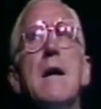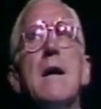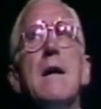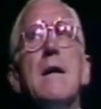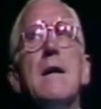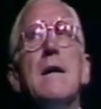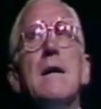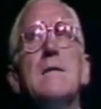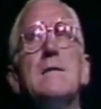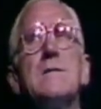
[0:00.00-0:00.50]

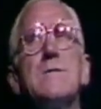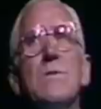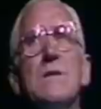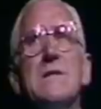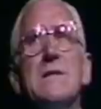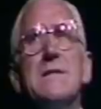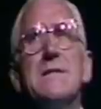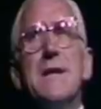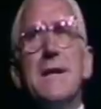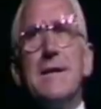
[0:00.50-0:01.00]
His was
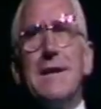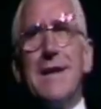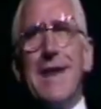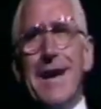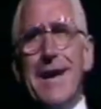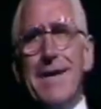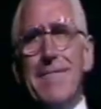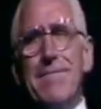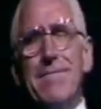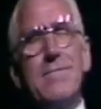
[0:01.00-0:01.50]
a gentle
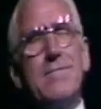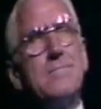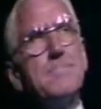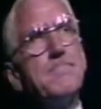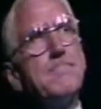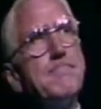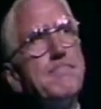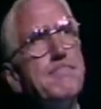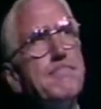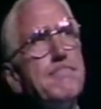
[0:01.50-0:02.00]
life,
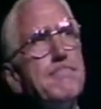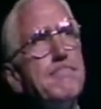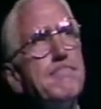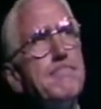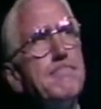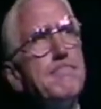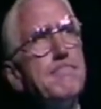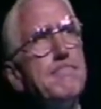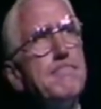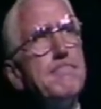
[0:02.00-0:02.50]

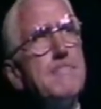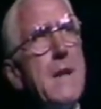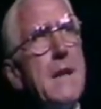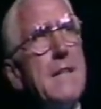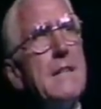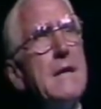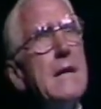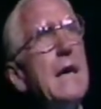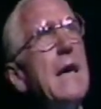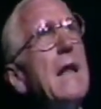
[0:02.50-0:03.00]

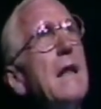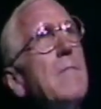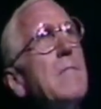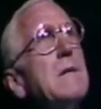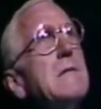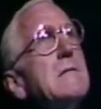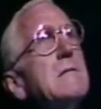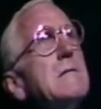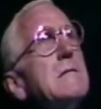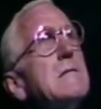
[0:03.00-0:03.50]
and the
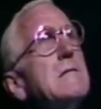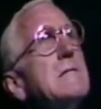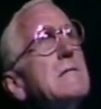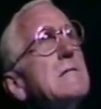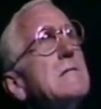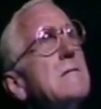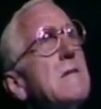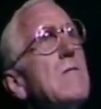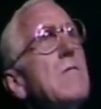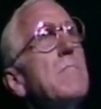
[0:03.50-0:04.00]
elements
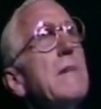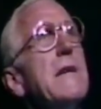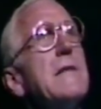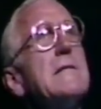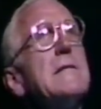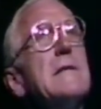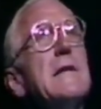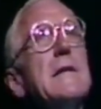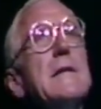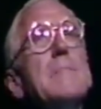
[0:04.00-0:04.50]
so
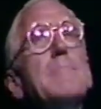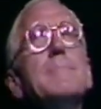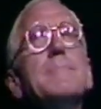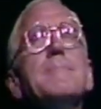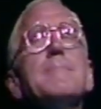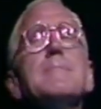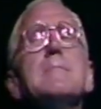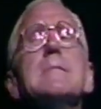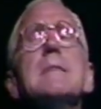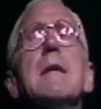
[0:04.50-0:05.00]
mixed in him
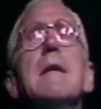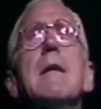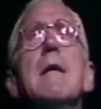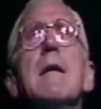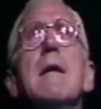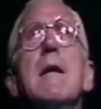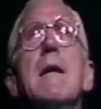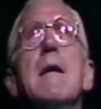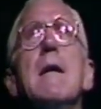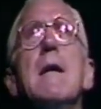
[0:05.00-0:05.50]

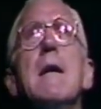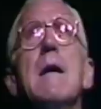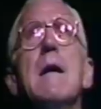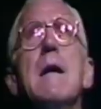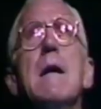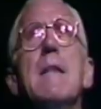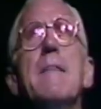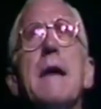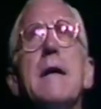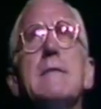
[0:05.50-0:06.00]

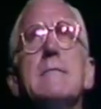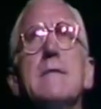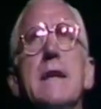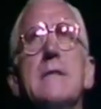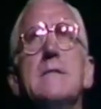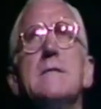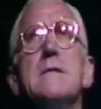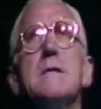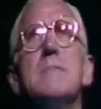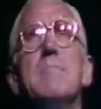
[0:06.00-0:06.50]
that
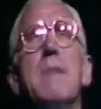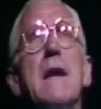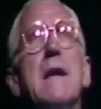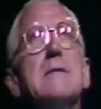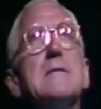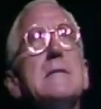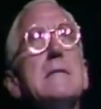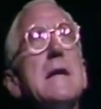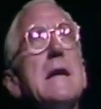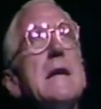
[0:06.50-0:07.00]
nature might
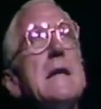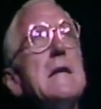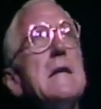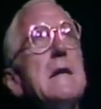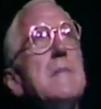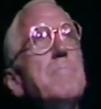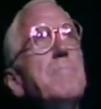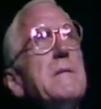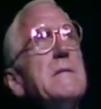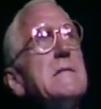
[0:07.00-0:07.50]
stand
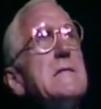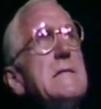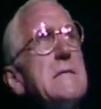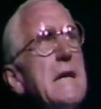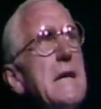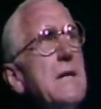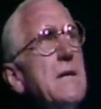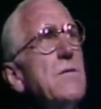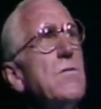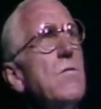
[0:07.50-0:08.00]
up and
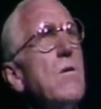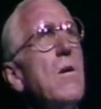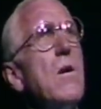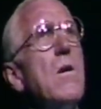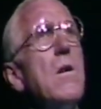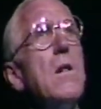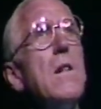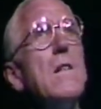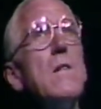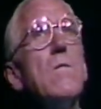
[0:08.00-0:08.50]
say to
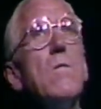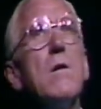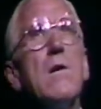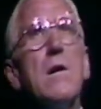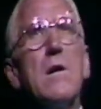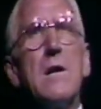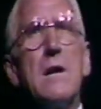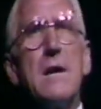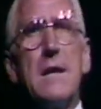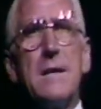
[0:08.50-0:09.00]
all the
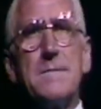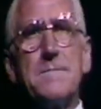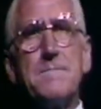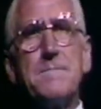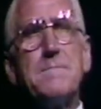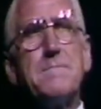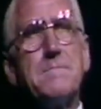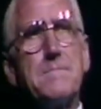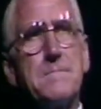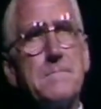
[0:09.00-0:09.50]
world,
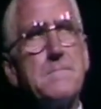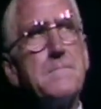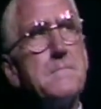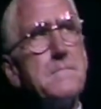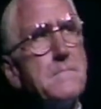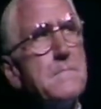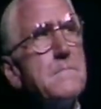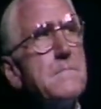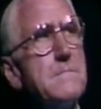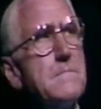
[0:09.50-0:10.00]

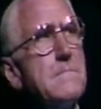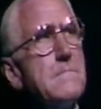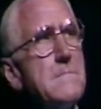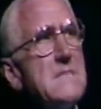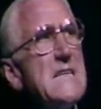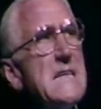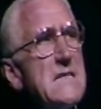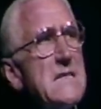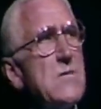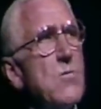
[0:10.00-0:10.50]

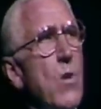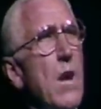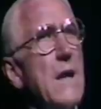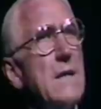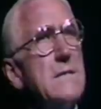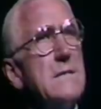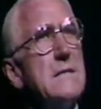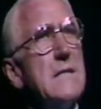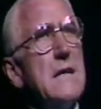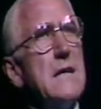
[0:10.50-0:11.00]
this
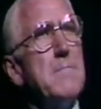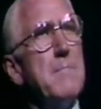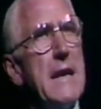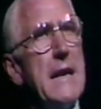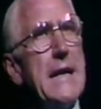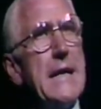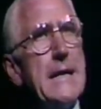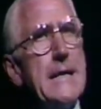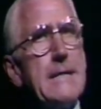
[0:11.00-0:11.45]
was a man.